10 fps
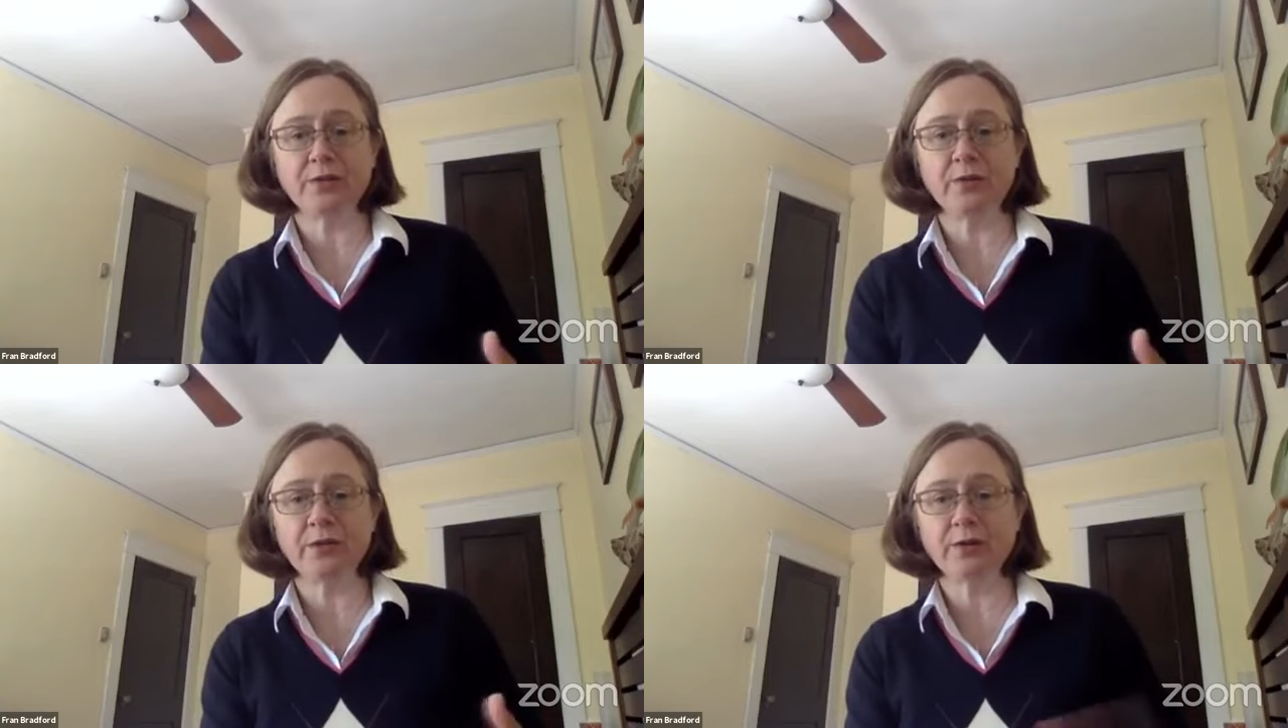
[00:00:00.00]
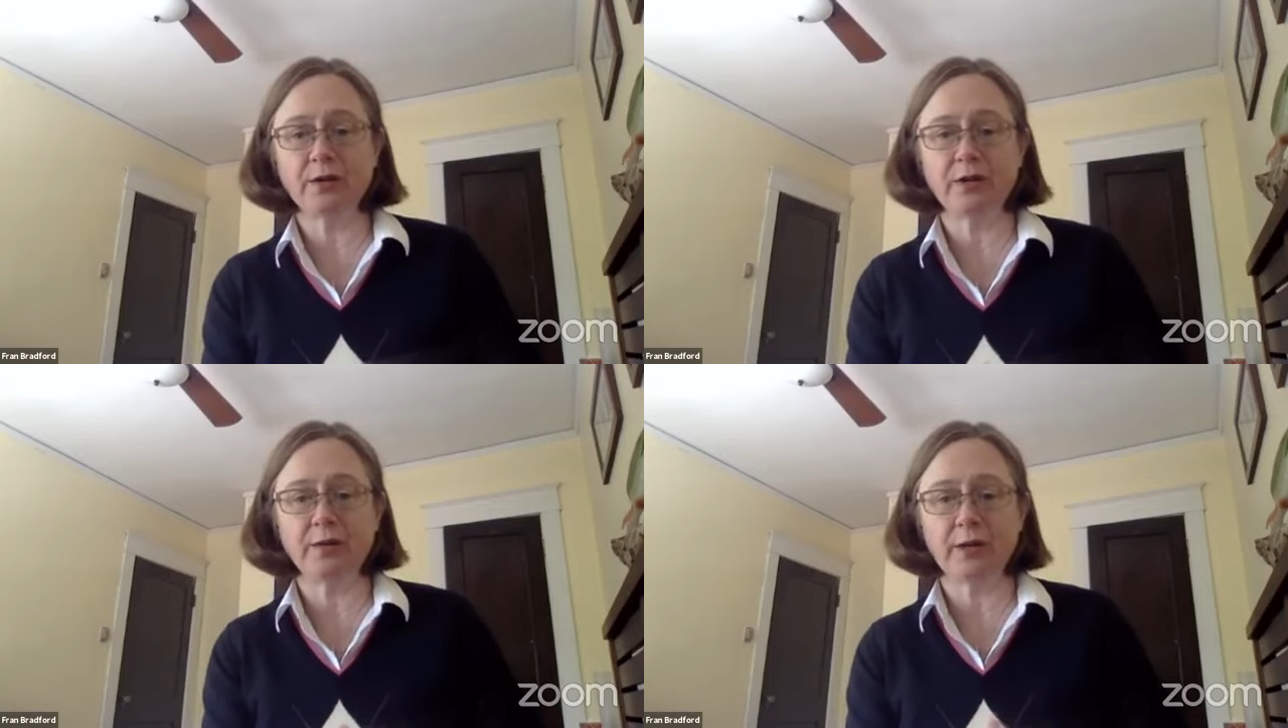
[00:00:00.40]
we are
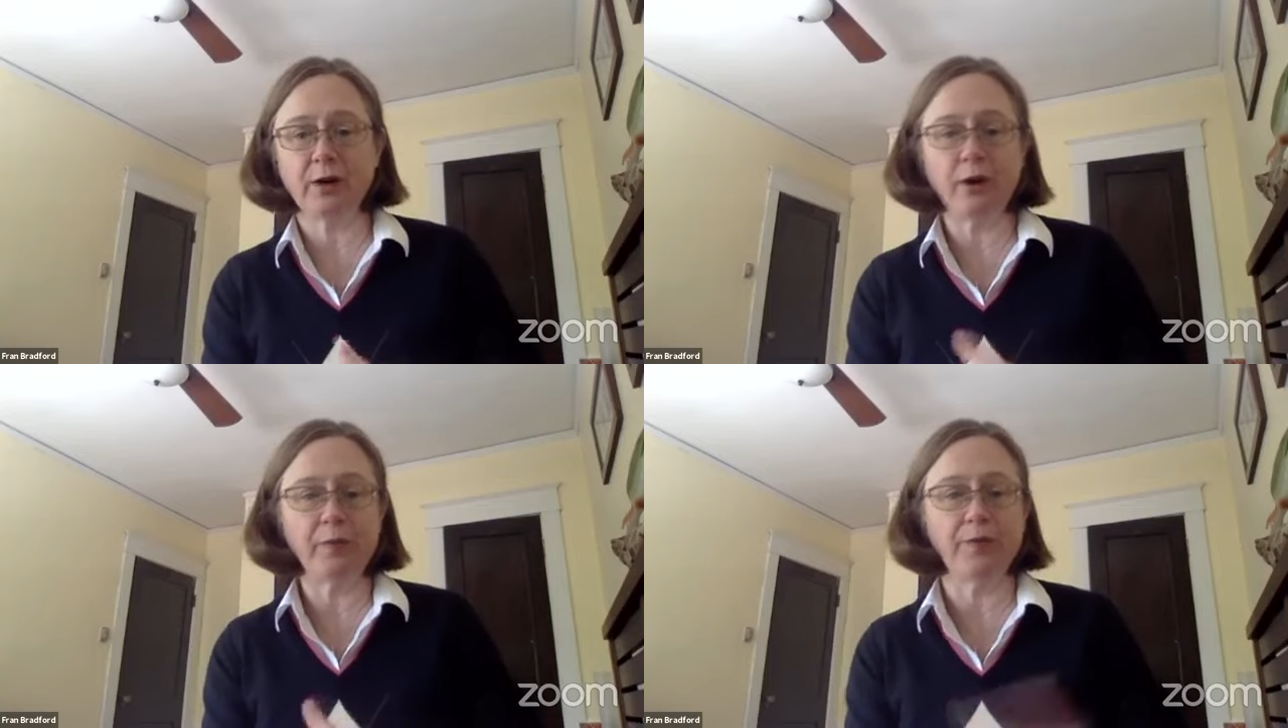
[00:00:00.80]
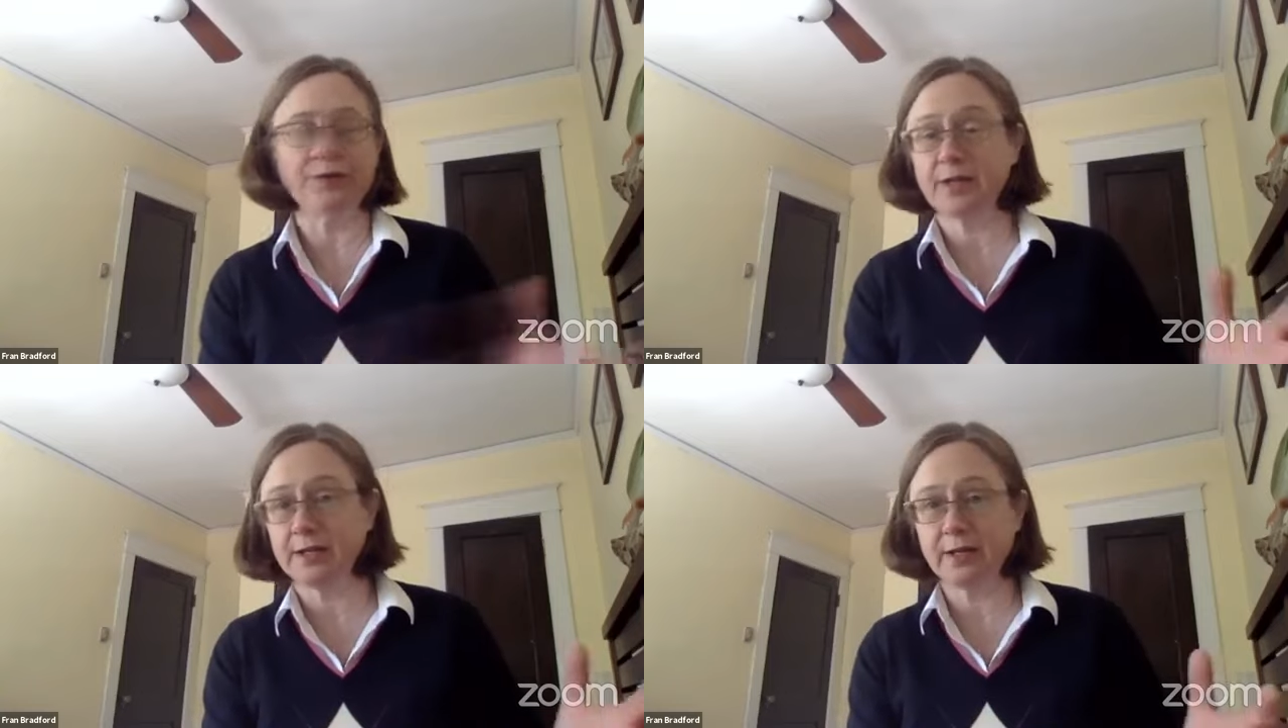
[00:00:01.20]
talking about all
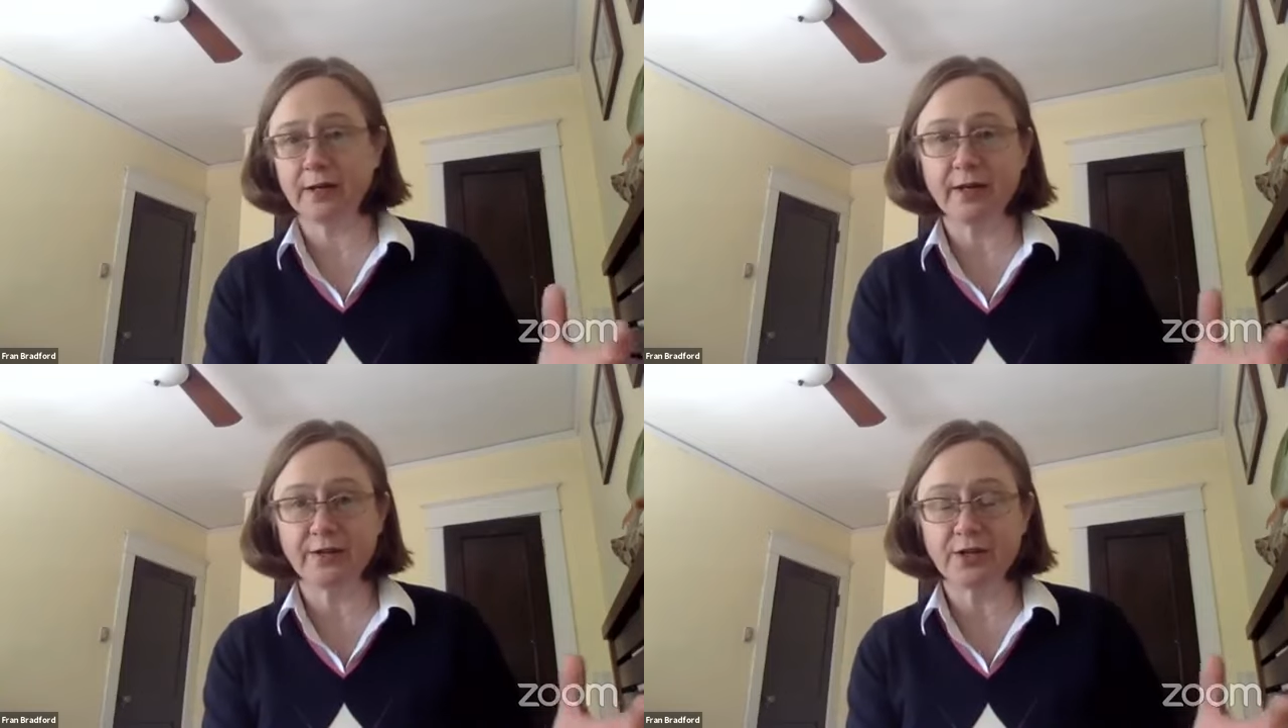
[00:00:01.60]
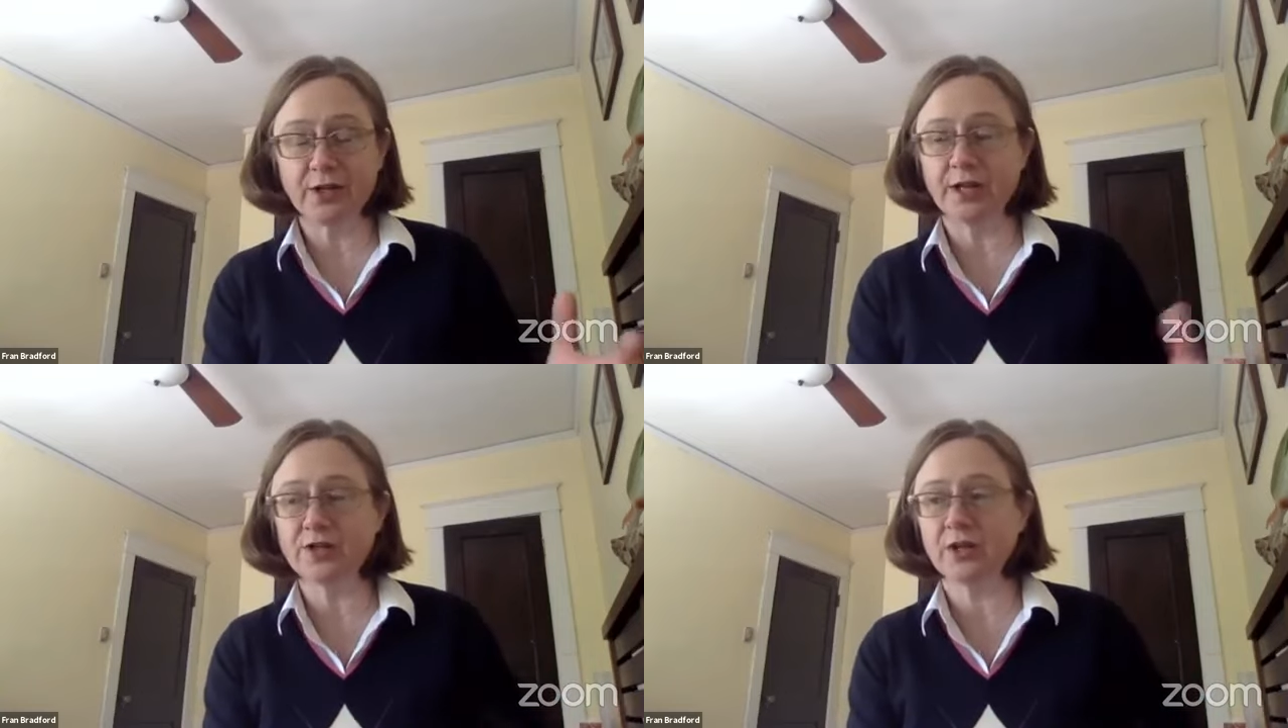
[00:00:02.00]
post-secondary
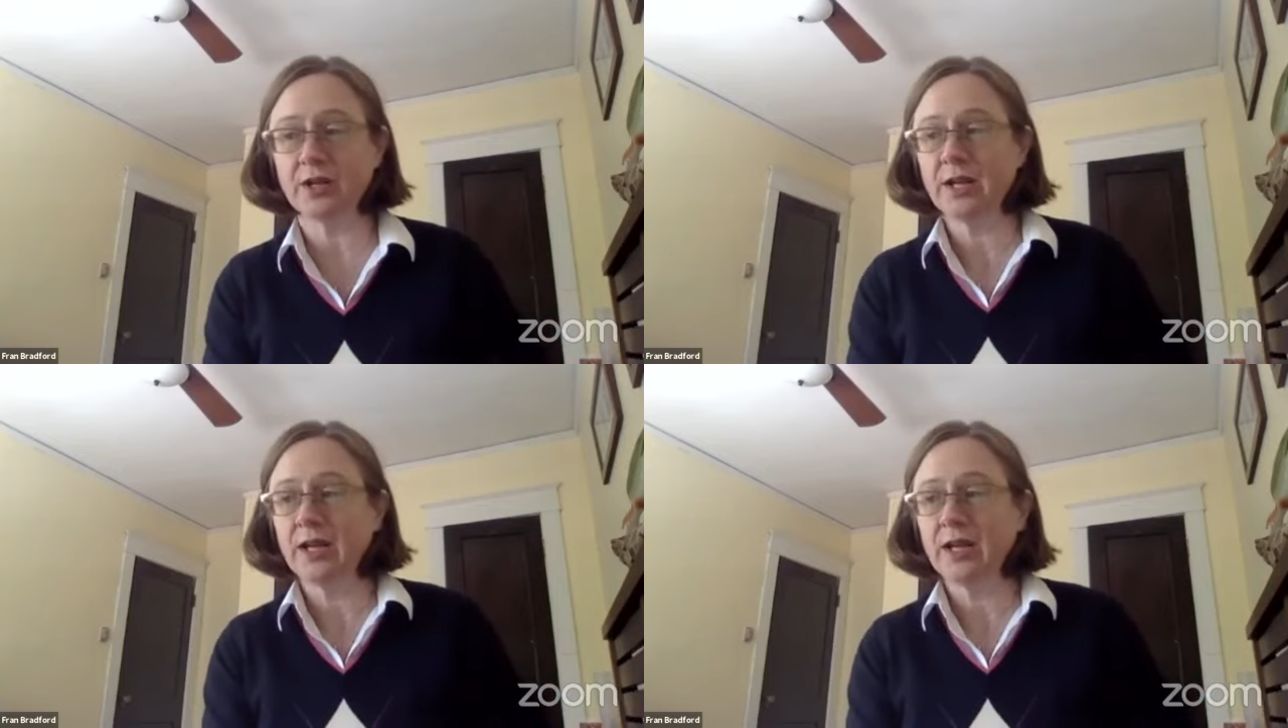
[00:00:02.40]
education.